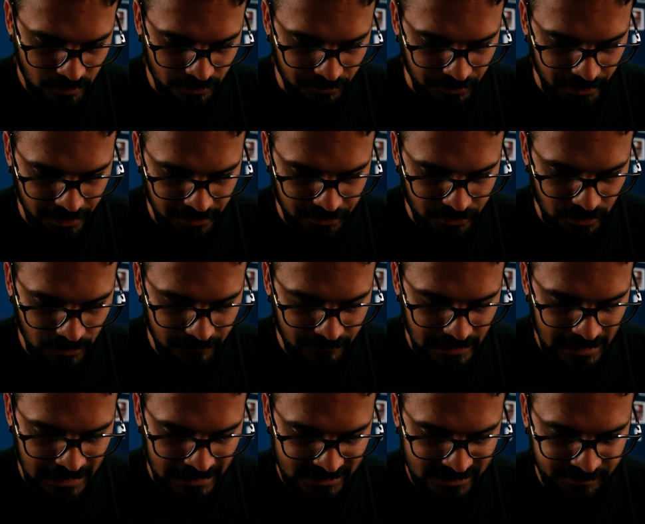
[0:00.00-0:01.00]
Then you have
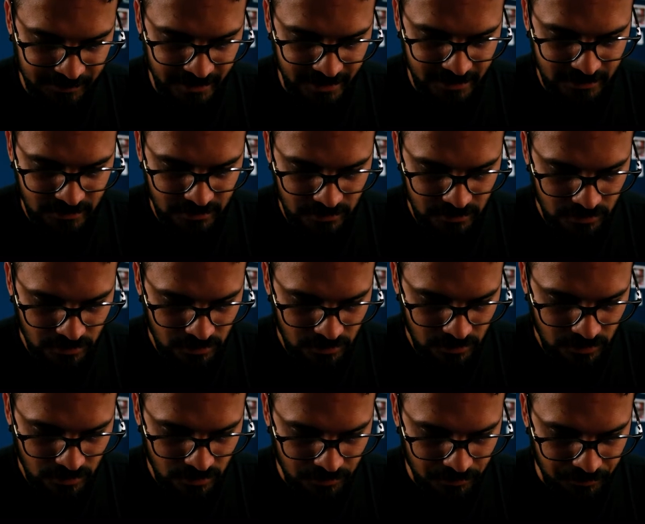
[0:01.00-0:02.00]
aspect,
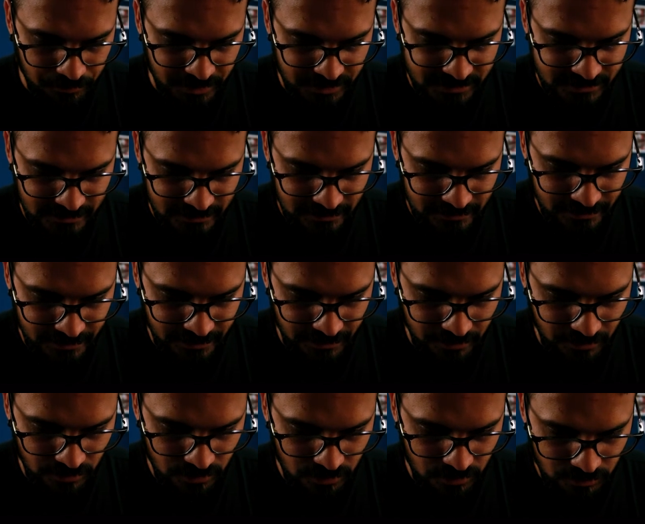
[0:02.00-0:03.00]

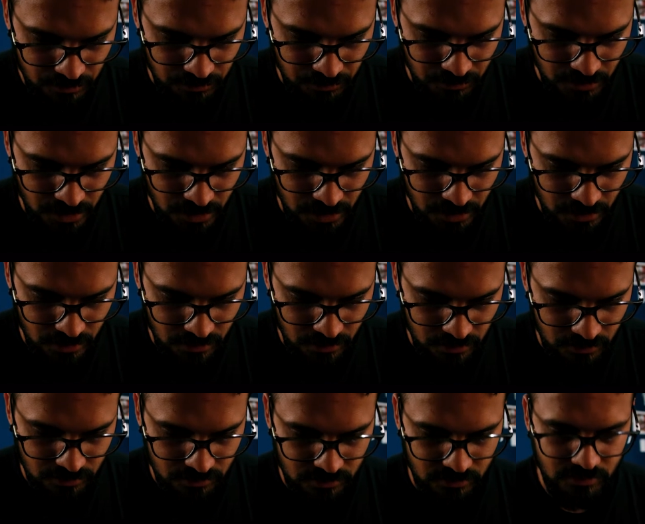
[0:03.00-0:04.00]
basically making
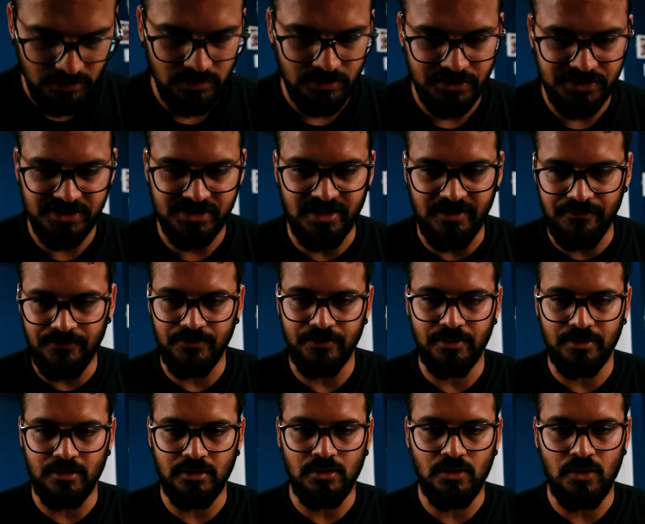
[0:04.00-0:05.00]

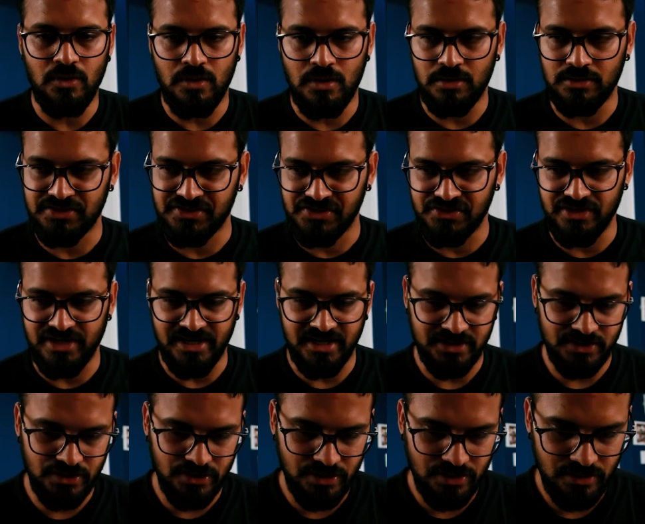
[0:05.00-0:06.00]
stiffer or
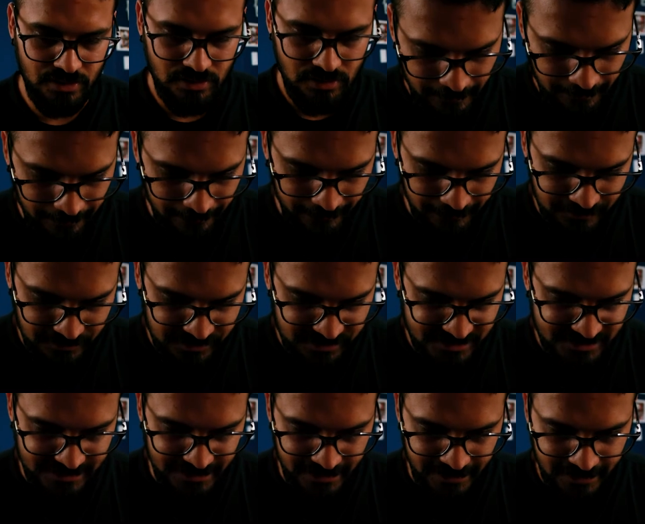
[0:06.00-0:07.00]
stretch. Then
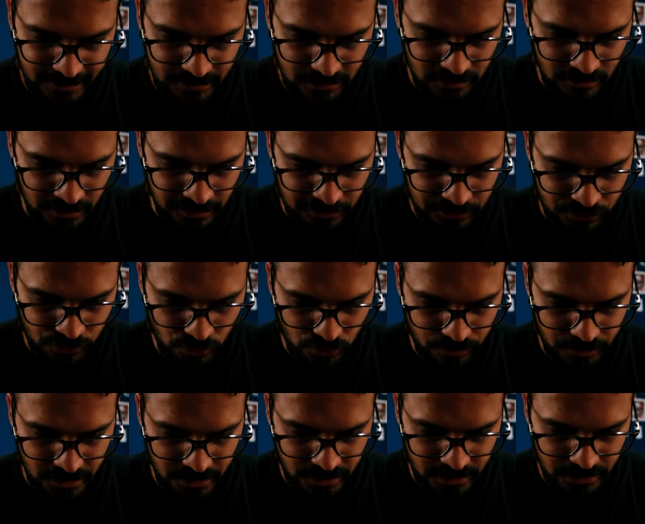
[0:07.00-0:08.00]
scale, like
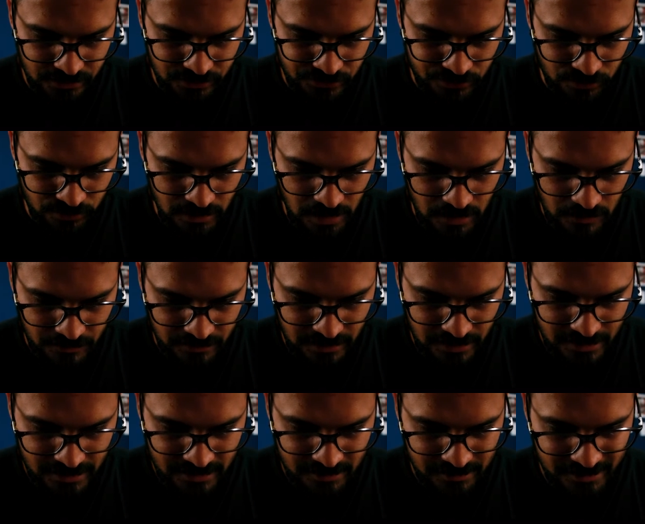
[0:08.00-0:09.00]
zoom in and zoom out
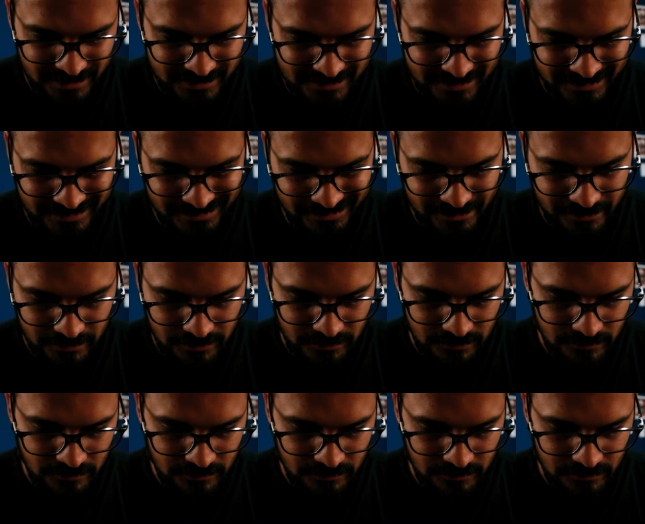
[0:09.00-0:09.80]
kind of basically.